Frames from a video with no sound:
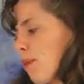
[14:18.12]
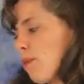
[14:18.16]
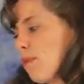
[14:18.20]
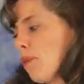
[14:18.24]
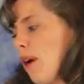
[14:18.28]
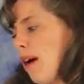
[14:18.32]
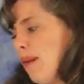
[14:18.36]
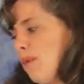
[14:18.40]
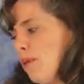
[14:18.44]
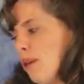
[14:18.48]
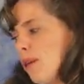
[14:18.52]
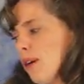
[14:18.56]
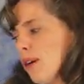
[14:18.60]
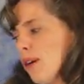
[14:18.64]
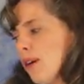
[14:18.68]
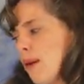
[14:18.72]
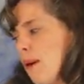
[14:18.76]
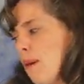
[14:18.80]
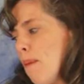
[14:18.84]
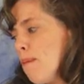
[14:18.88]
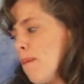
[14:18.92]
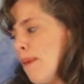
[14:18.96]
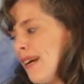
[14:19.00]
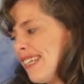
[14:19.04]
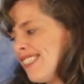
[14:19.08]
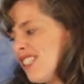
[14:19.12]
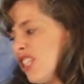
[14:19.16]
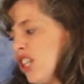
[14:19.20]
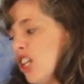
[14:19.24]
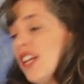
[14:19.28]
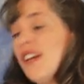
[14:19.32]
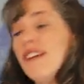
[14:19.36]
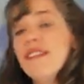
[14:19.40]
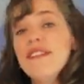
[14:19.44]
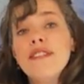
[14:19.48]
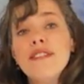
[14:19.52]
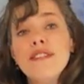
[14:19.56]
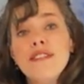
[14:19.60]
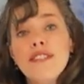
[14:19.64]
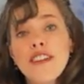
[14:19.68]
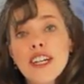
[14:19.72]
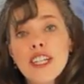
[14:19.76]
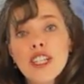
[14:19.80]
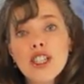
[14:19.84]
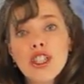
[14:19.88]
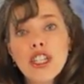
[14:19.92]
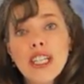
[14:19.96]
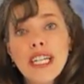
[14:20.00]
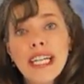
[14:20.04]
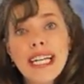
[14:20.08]
proper muscle
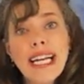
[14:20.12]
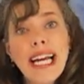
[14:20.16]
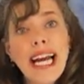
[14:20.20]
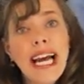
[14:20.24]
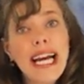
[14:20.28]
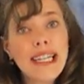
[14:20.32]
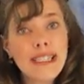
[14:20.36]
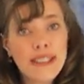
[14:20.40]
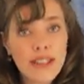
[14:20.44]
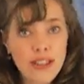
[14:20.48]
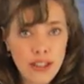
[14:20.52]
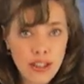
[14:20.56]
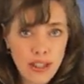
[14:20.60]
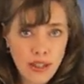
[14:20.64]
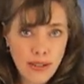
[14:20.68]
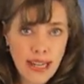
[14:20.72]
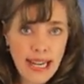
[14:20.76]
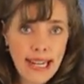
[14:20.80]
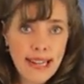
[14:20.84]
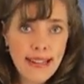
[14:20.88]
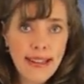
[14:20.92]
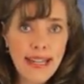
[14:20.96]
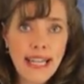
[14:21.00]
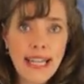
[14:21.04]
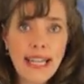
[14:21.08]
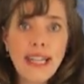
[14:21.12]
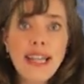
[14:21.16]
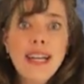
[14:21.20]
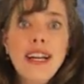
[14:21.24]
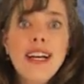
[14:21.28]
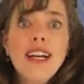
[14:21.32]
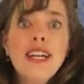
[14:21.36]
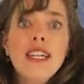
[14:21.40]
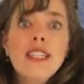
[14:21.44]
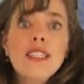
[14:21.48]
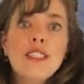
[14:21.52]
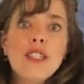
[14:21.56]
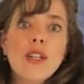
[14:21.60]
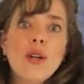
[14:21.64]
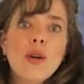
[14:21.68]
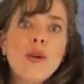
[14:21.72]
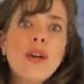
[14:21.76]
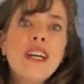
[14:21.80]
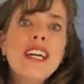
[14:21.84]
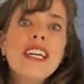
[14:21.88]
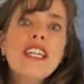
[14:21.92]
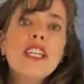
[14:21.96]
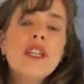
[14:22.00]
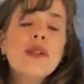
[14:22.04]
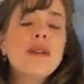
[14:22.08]
functioning and strengthening. So
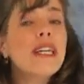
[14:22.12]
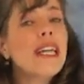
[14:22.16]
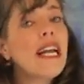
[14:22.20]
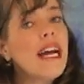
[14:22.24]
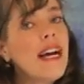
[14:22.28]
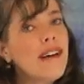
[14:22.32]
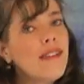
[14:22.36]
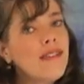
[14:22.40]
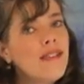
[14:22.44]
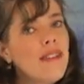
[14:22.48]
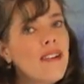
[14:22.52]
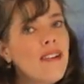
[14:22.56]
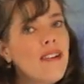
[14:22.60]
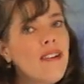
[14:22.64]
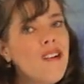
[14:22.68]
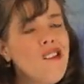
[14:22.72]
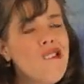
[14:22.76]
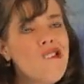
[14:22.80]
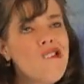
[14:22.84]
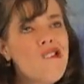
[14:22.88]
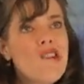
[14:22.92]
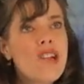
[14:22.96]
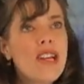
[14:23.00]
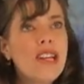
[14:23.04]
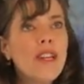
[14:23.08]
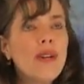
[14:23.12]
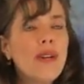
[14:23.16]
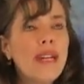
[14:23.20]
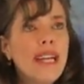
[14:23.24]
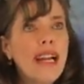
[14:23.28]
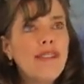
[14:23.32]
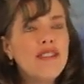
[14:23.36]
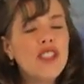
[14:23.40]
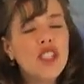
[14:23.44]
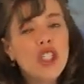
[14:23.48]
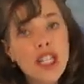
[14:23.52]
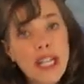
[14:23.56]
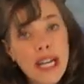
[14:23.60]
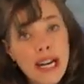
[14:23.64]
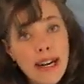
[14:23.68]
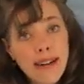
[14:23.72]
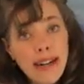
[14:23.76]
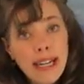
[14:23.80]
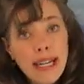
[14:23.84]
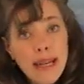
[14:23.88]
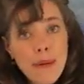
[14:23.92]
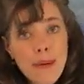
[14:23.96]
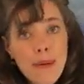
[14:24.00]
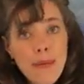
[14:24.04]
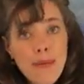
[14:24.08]
you can have
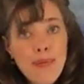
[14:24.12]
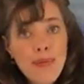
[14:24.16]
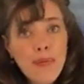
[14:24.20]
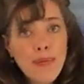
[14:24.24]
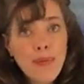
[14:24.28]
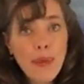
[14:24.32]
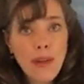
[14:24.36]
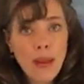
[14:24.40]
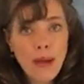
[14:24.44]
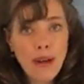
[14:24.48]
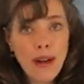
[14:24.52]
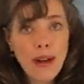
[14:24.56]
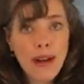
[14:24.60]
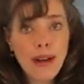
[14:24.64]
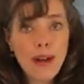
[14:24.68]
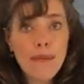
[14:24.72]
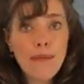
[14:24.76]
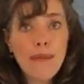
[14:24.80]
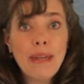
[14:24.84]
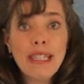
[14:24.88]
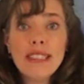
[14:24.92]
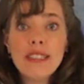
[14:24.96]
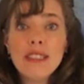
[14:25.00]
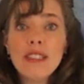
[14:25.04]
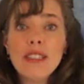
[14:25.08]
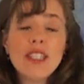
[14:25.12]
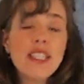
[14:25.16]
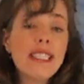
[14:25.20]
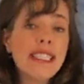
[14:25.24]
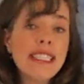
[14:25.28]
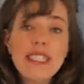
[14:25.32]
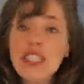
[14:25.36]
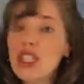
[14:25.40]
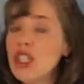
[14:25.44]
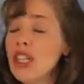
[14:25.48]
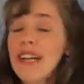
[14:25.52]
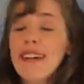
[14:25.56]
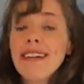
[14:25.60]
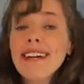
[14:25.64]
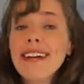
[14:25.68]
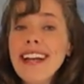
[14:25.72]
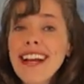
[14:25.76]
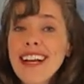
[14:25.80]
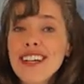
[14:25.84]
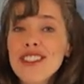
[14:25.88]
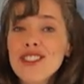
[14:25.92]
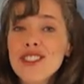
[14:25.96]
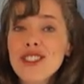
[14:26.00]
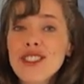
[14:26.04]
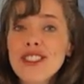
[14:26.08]
generic generic
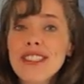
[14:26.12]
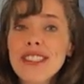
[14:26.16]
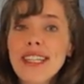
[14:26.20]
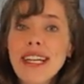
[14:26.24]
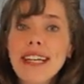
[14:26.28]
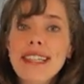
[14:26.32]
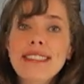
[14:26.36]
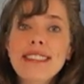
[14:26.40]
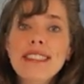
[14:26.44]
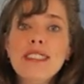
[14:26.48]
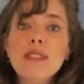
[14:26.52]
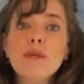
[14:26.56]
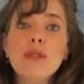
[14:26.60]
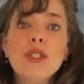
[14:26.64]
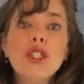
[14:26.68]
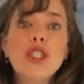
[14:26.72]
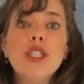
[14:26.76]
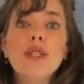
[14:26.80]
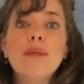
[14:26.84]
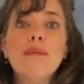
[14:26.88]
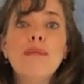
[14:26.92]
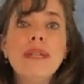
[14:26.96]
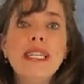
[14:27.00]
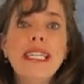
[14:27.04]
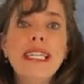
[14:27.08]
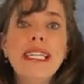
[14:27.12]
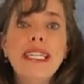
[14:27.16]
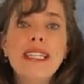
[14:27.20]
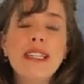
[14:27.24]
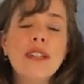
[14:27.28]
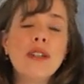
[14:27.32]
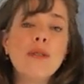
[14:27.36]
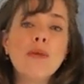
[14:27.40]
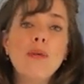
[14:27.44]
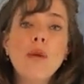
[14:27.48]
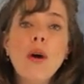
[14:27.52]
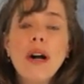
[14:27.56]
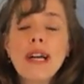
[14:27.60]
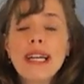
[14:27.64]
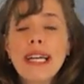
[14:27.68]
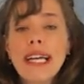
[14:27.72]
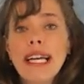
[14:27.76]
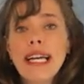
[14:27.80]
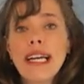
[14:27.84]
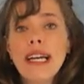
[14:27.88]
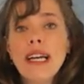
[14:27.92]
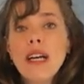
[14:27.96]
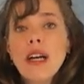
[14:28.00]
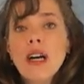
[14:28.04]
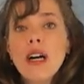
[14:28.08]
exercises, which could be, you know,
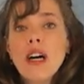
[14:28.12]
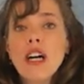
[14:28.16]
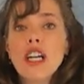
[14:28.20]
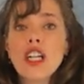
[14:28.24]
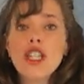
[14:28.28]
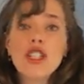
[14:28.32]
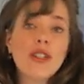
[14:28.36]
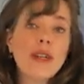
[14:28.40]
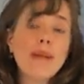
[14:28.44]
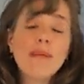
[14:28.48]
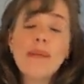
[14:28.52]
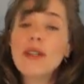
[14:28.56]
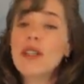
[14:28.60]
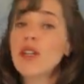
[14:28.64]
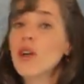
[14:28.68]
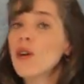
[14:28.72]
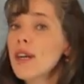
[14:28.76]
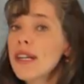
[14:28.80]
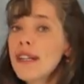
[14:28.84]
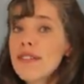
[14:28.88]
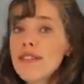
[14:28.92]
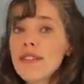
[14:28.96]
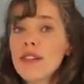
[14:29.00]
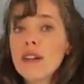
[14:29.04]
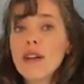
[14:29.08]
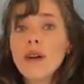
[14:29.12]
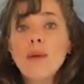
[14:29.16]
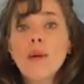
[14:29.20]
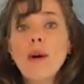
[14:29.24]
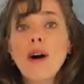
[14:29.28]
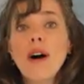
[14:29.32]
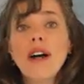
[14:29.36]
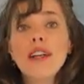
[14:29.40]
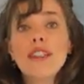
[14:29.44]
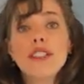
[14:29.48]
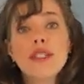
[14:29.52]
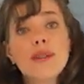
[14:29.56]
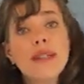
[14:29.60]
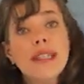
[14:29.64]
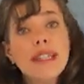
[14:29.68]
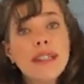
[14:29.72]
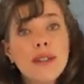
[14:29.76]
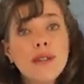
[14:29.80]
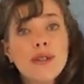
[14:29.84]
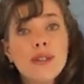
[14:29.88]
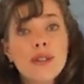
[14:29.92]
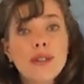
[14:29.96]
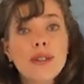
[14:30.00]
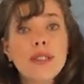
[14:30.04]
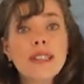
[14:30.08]
walking on a treadmill, going for a walk, doing
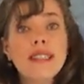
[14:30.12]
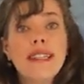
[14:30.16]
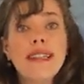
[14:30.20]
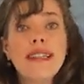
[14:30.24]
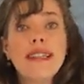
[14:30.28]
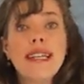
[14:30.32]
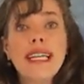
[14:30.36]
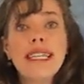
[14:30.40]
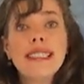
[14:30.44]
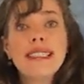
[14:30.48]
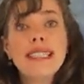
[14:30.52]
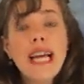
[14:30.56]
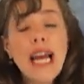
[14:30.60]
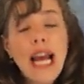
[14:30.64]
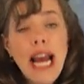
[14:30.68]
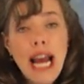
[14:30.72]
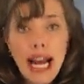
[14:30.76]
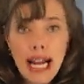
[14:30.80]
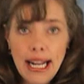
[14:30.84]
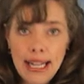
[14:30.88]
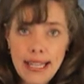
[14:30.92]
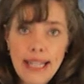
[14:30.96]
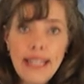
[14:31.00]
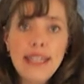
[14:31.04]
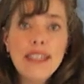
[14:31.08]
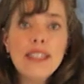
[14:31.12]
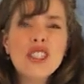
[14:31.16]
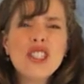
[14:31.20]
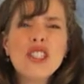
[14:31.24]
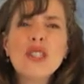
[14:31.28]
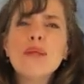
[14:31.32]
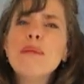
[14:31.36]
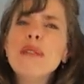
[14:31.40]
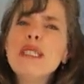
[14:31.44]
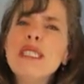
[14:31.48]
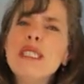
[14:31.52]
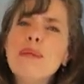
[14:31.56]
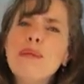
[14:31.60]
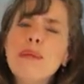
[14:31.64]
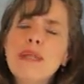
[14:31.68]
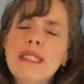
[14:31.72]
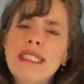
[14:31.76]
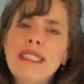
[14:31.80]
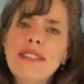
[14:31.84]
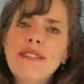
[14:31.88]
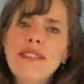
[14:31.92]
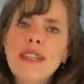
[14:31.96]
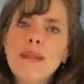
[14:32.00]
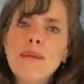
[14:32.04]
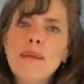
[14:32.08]
those sorts of things. And then there's going to be
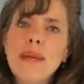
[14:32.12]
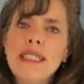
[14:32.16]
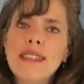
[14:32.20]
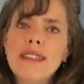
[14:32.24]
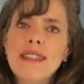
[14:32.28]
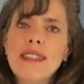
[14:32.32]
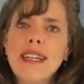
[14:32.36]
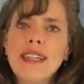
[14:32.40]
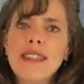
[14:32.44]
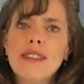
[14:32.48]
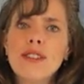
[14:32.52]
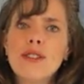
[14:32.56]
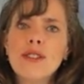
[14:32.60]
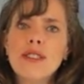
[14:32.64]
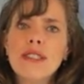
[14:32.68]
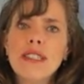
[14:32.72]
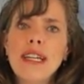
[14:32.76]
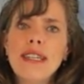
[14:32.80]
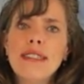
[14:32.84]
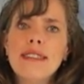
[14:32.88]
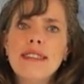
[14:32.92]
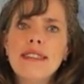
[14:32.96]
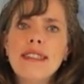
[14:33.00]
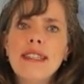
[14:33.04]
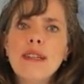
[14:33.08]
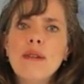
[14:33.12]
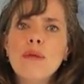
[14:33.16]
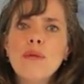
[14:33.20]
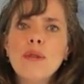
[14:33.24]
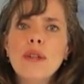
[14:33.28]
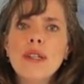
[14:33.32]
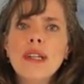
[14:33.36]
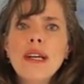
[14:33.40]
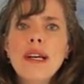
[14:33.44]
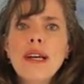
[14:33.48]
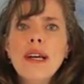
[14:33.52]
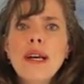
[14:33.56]
specific muscle exercises that would